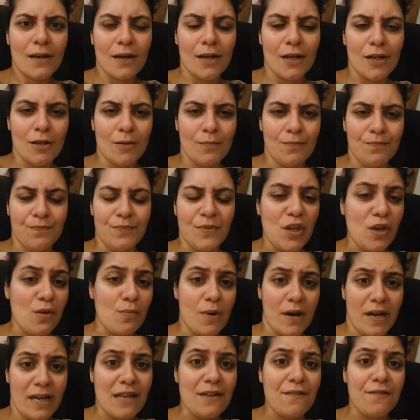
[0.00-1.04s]
You
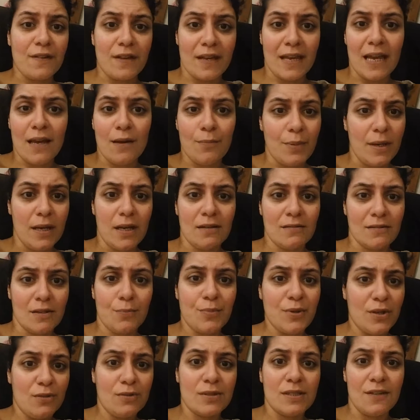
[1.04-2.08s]
might even get a bit
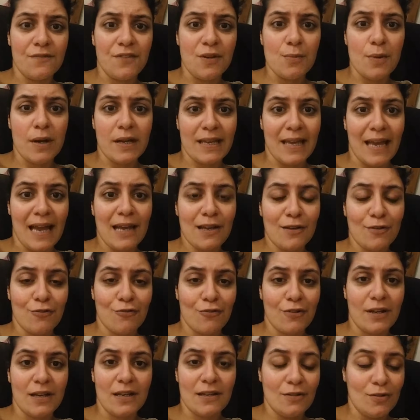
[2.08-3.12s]
abusive, you might get
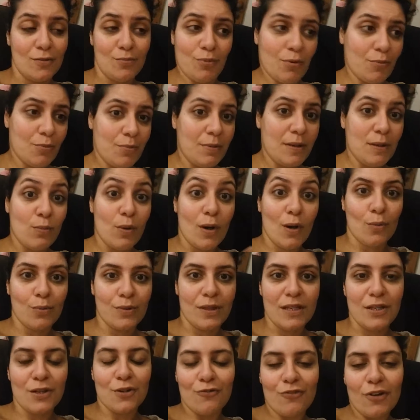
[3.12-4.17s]
angry, and you're probably well
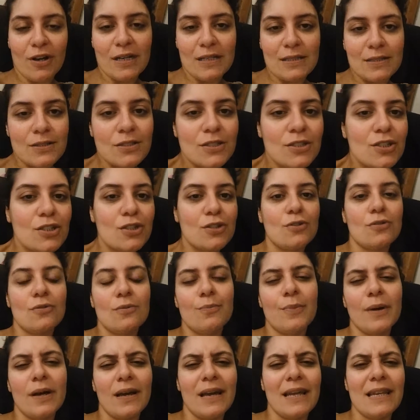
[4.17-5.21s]
within your rights to do.
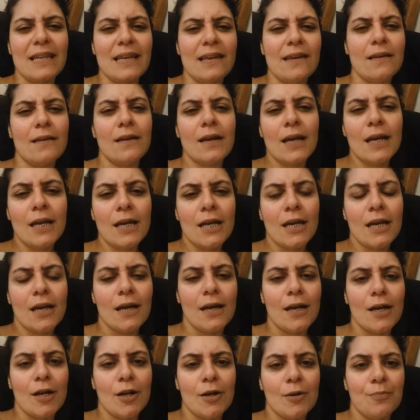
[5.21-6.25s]
But any
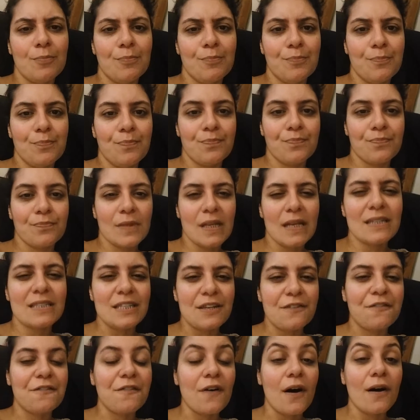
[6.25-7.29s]

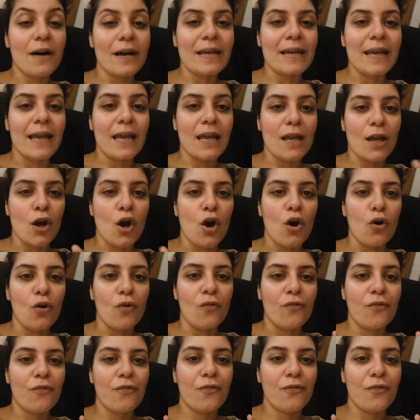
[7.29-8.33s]
defying
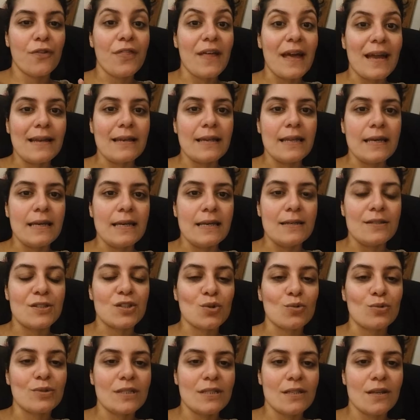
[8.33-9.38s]
of their
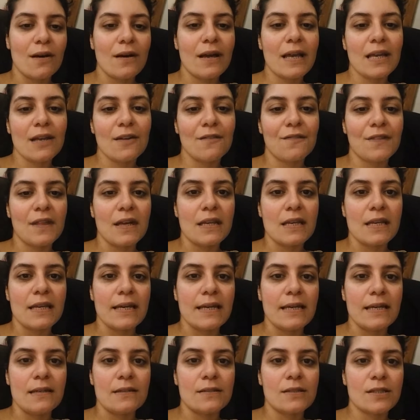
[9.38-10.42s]
needs or denying of their
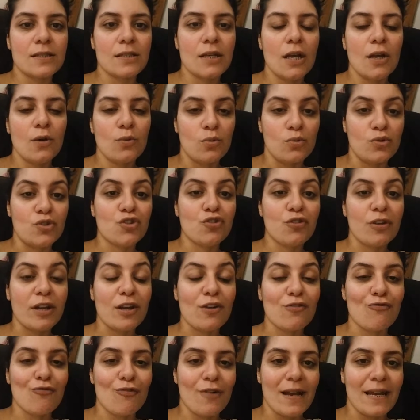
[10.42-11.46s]
needs will
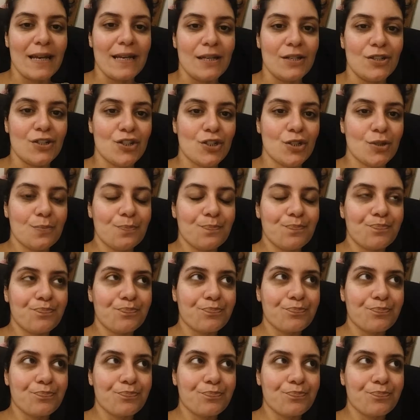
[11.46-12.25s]
trigger rage.